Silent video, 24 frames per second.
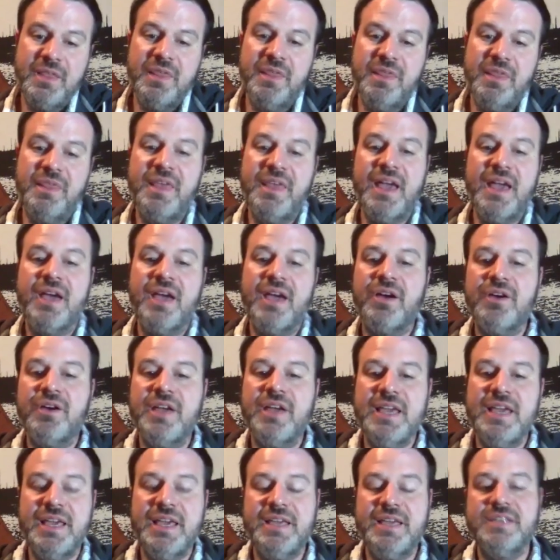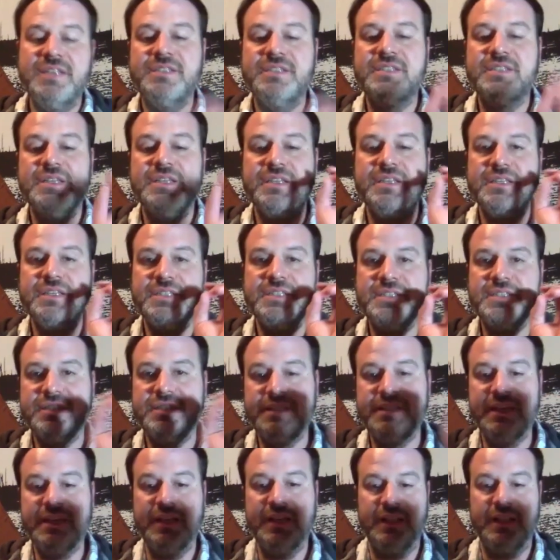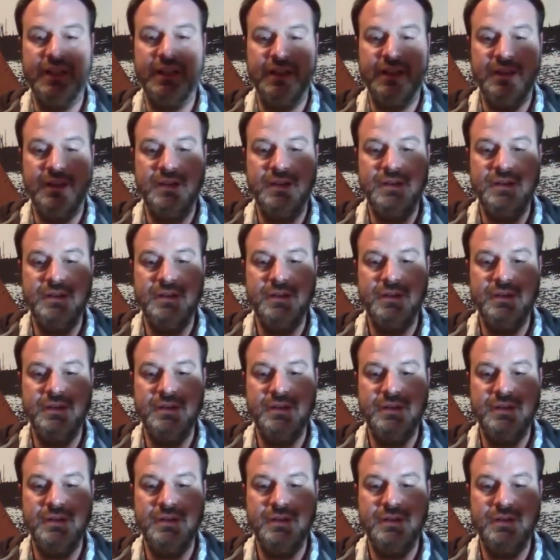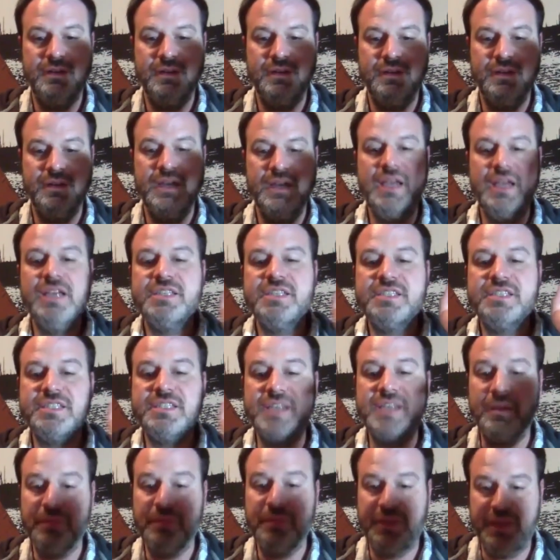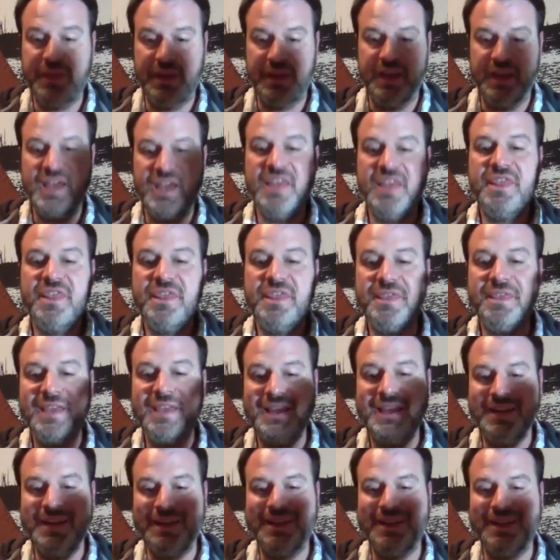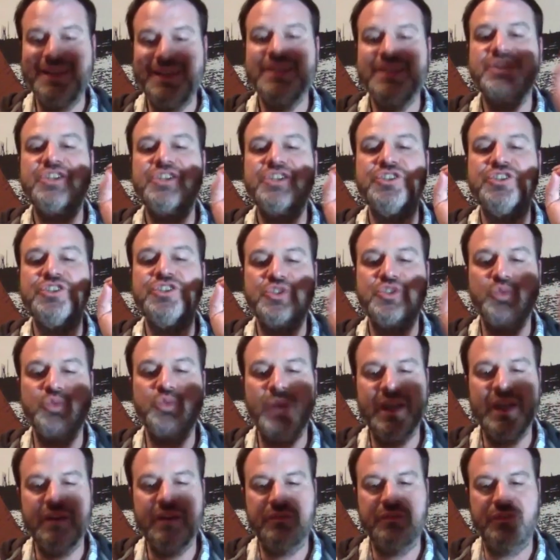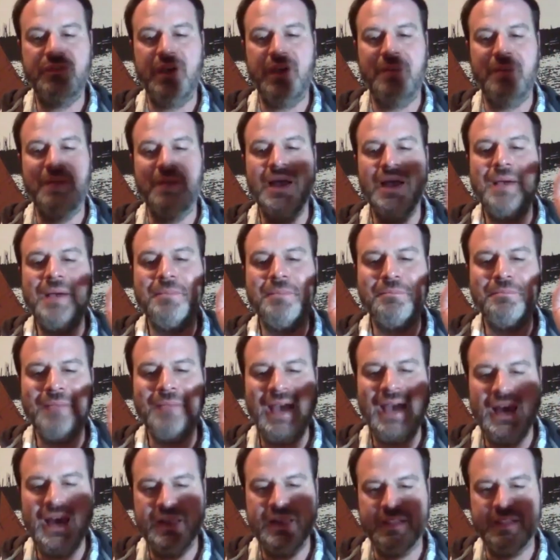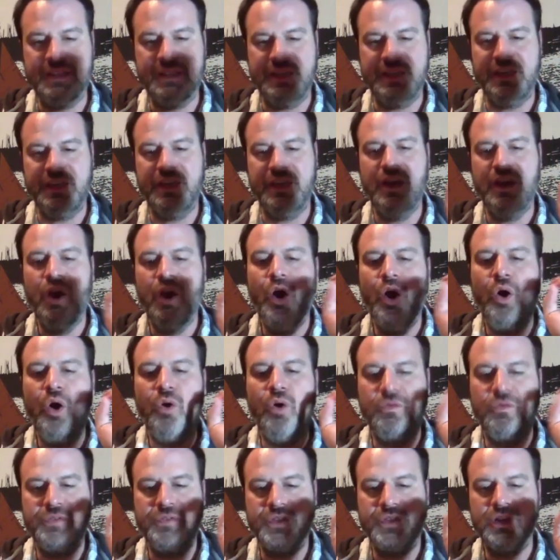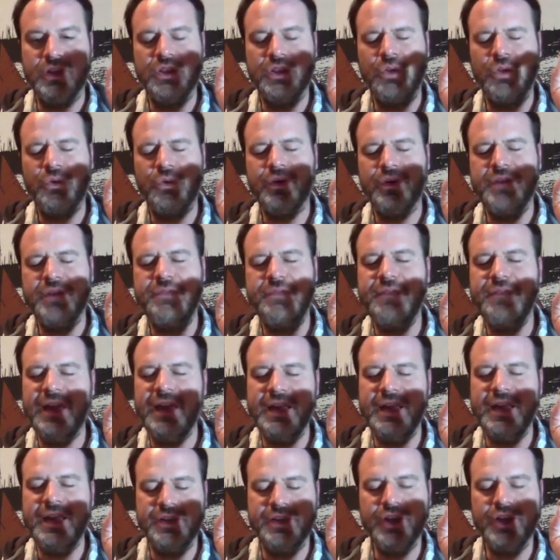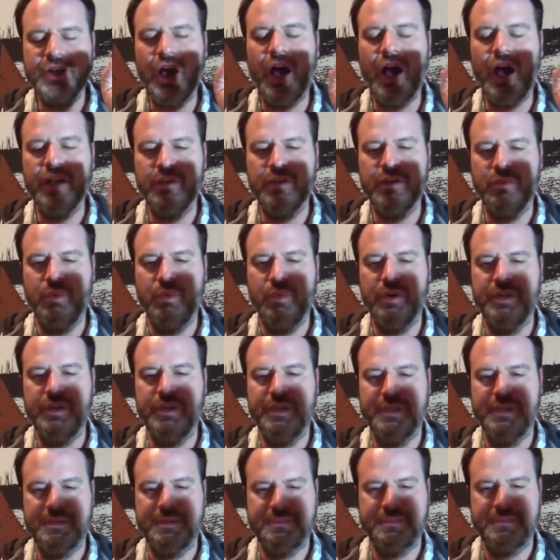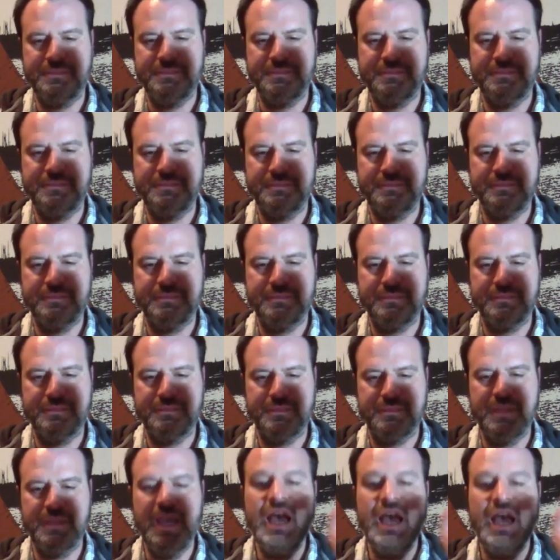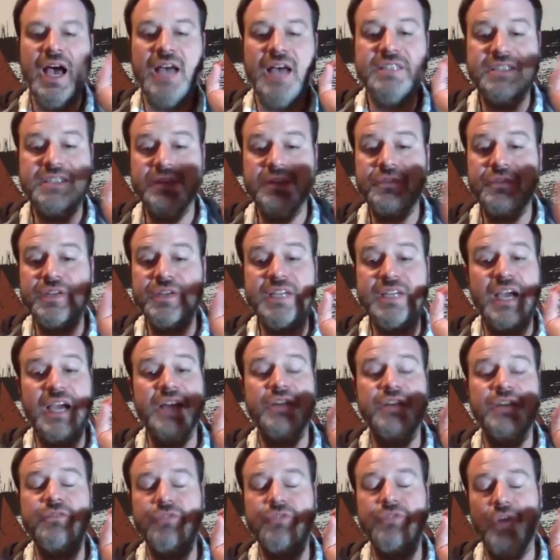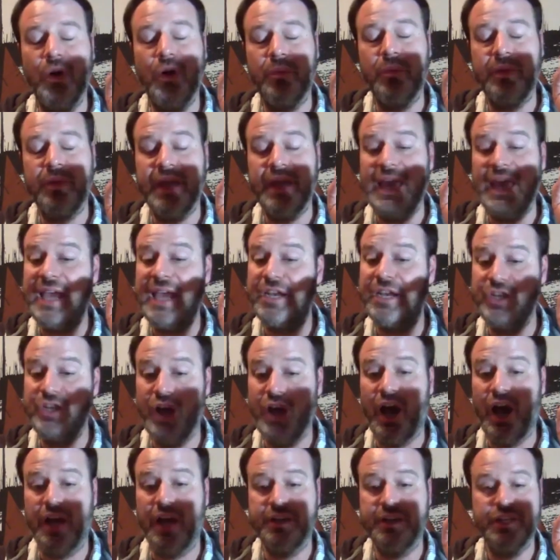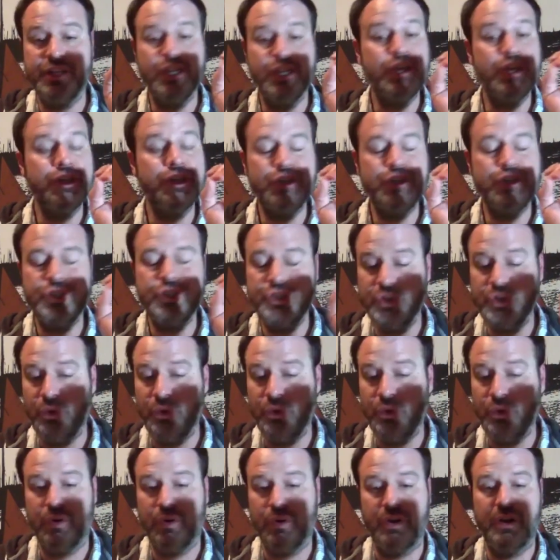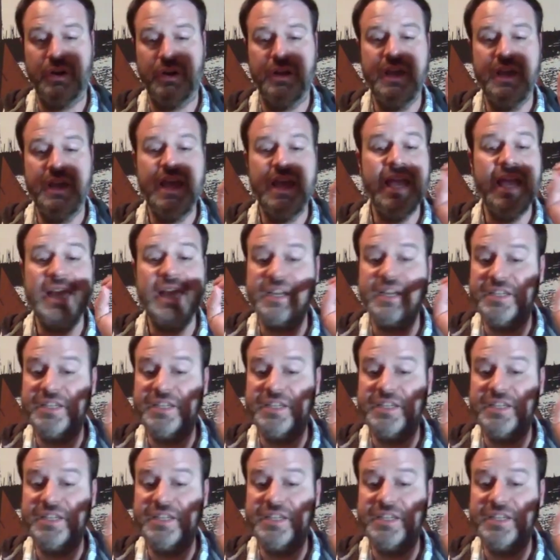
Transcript: there is still something thin to swing from madly over the glory faded cottonwood. A different kind of rope and knot, sure, and a